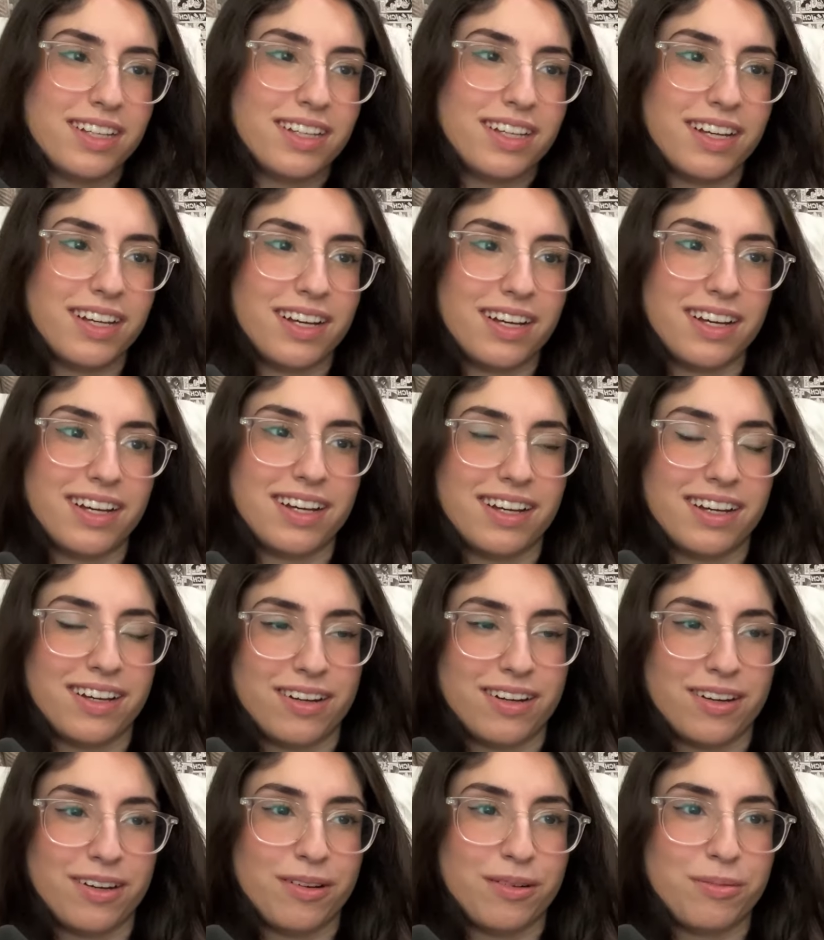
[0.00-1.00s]

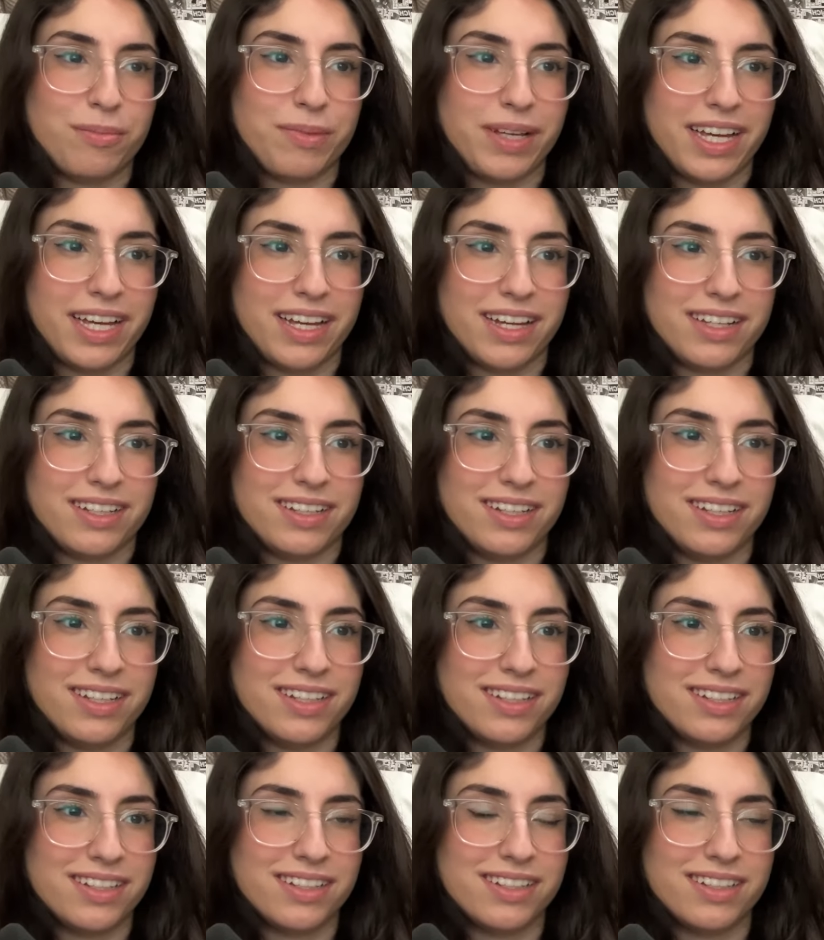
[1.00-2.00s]
Oh, man.
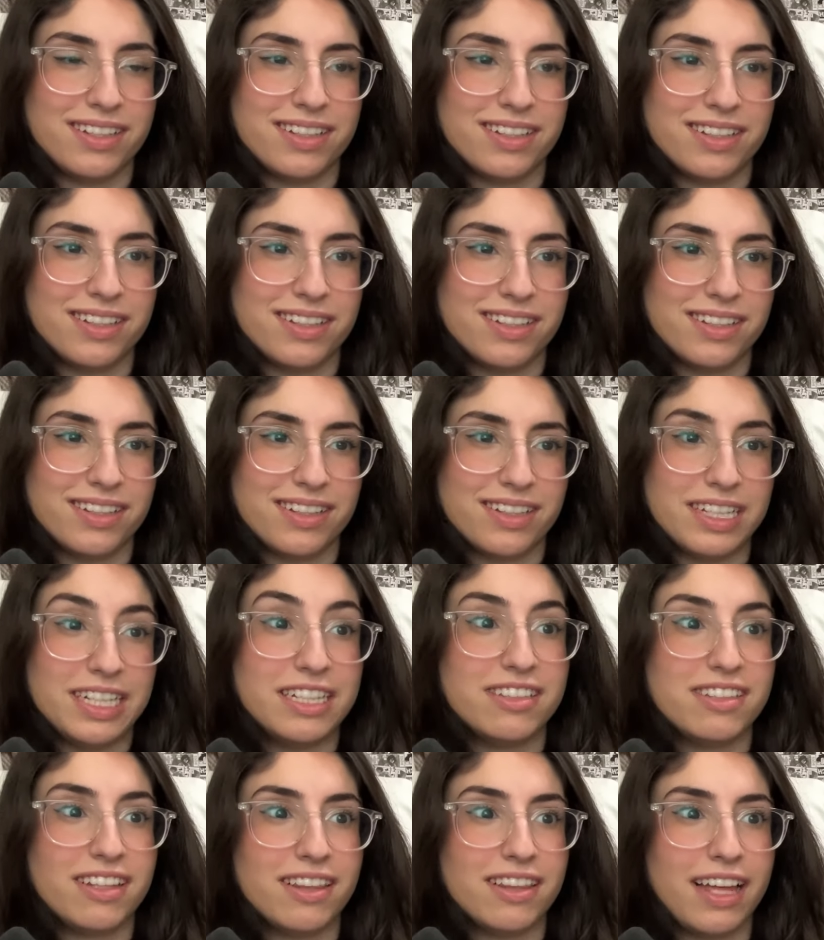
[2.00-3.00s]

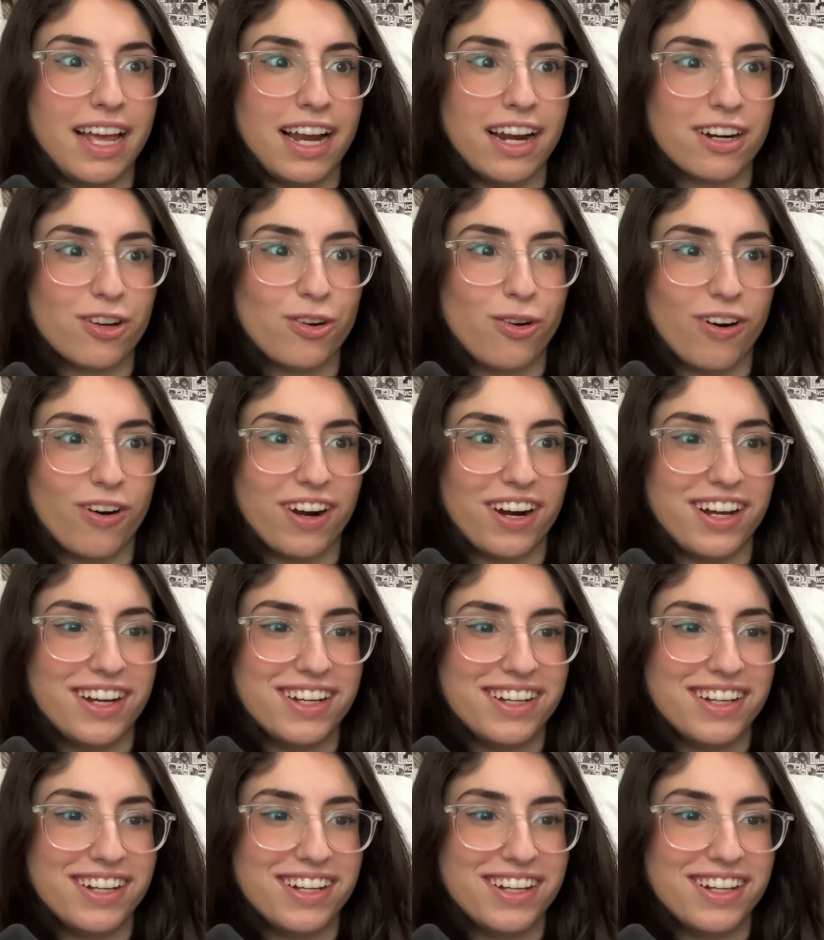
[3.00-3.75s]
He's in there, Korra.